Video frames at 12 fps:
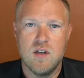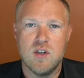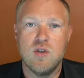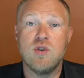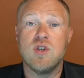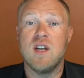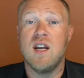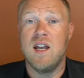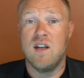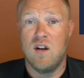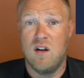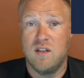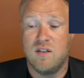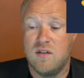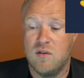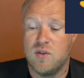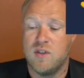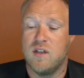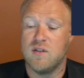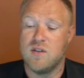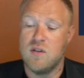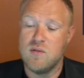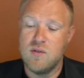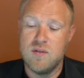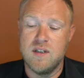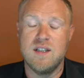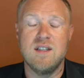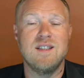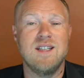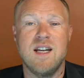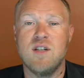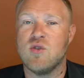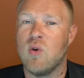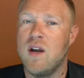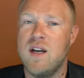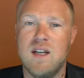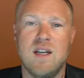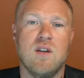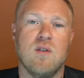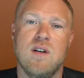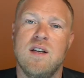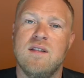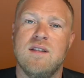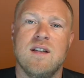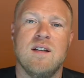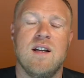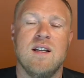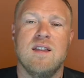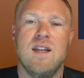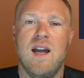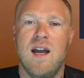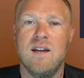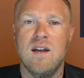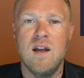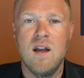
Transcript: You should hang on to those shares. Don't do any day trading or anything like that.